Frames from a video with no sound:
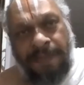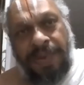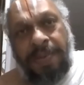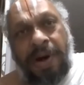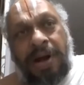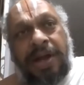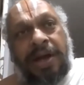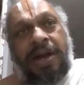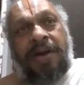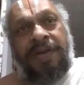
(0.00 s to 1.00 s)

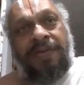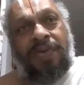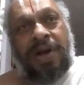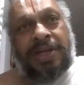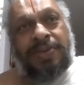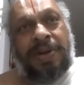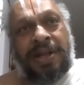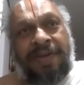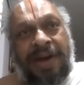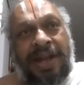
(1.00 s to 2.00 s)
partaking of the food as per
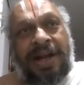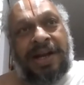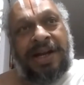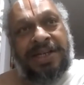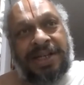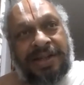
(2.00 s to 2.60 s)
the Vedic tradition.